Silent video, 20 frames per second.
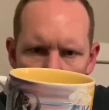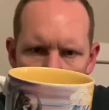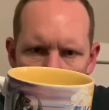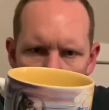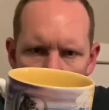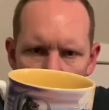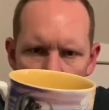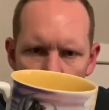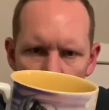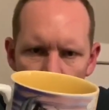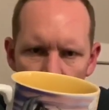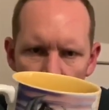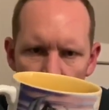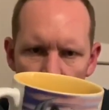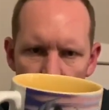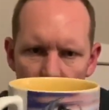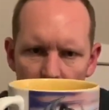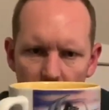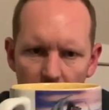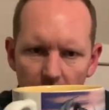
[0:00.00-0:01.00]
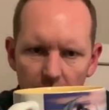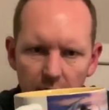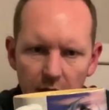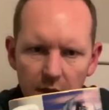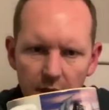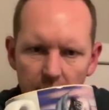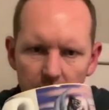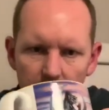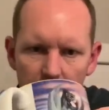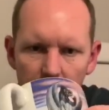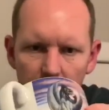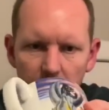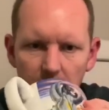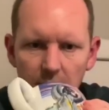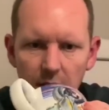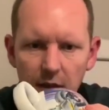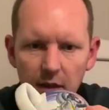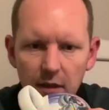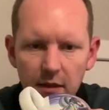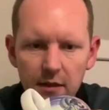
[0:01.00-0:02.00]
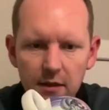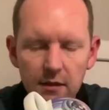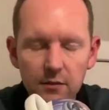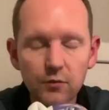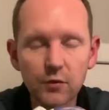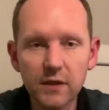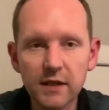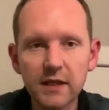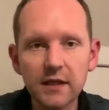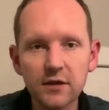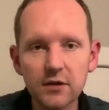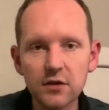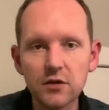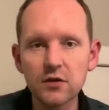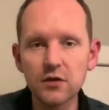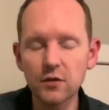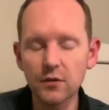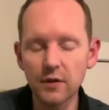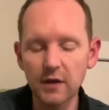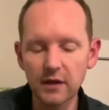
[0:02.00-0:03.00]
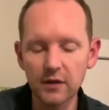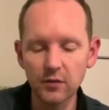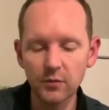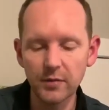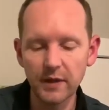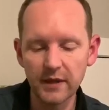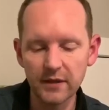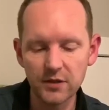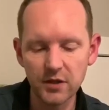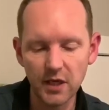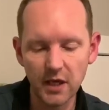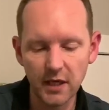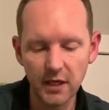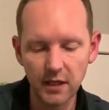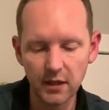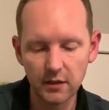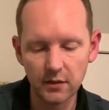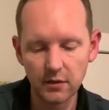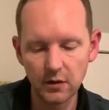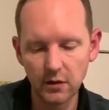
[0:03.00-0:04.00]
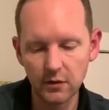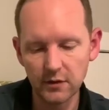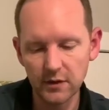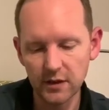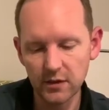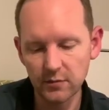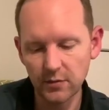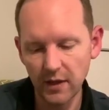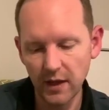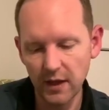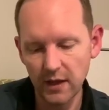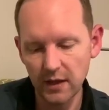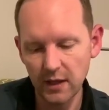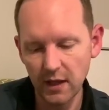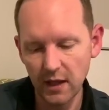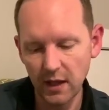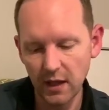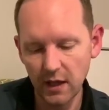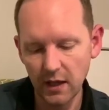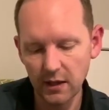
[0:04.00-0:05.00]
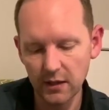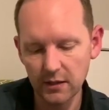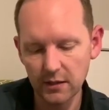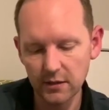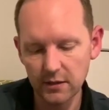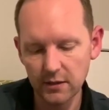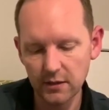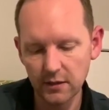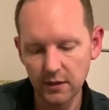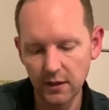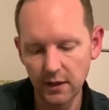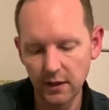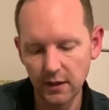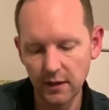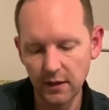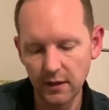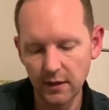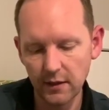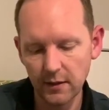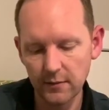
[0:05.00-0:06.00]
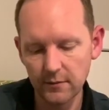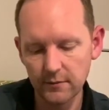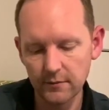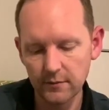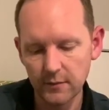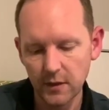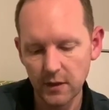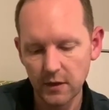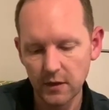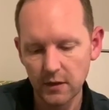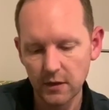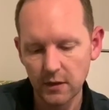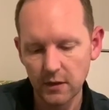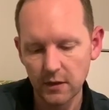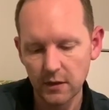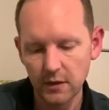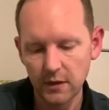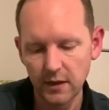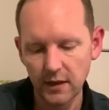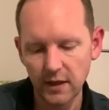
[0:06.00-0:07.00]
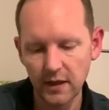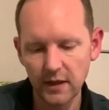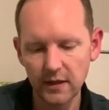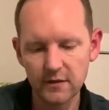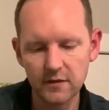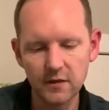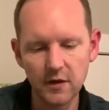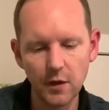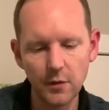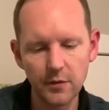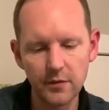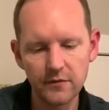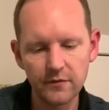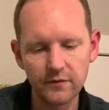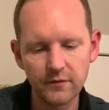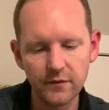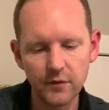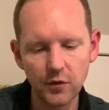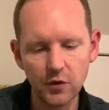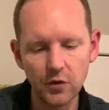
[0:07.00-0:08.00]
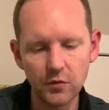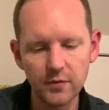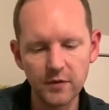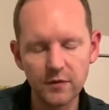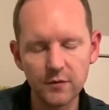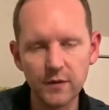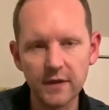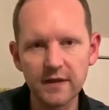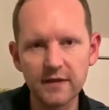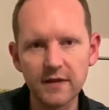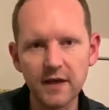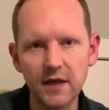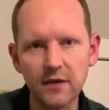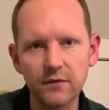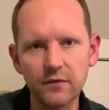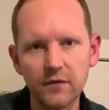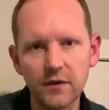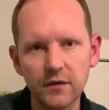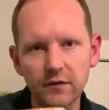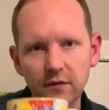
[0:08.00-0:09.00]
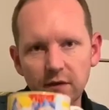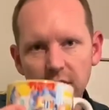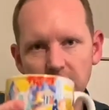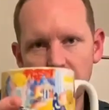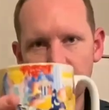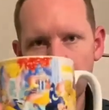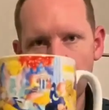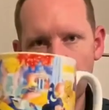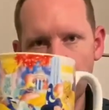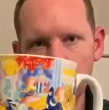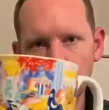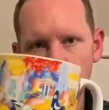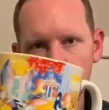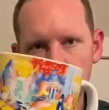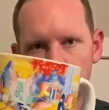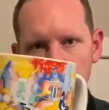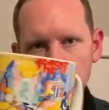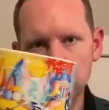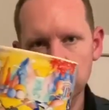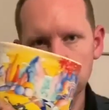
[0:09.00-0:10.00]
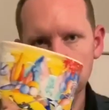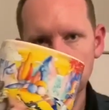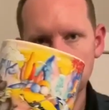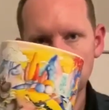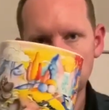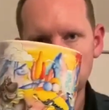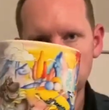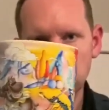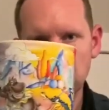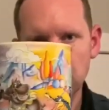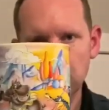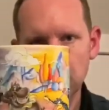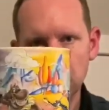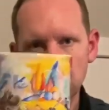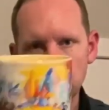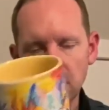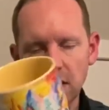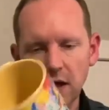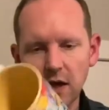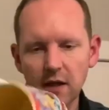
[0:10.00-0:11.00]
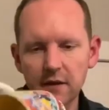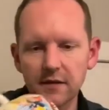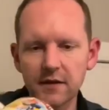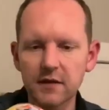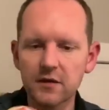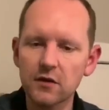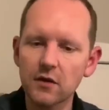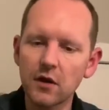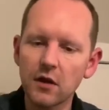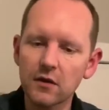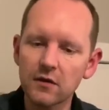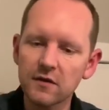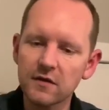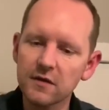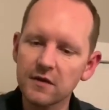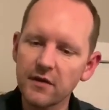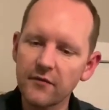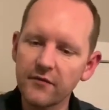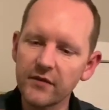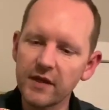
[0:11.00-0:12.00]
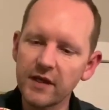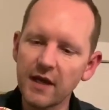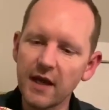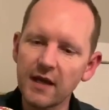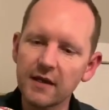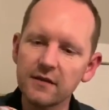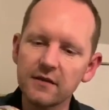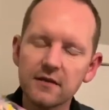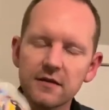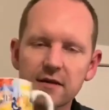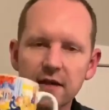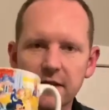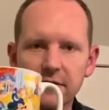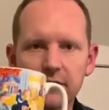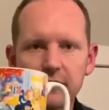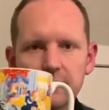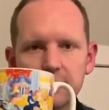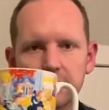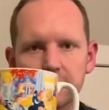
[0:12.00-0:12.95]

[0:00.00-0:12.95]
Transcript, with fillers: which it we did do a little bit of checking on eBay and um, it is going for between 10 and 15 pound and this costs 79 cent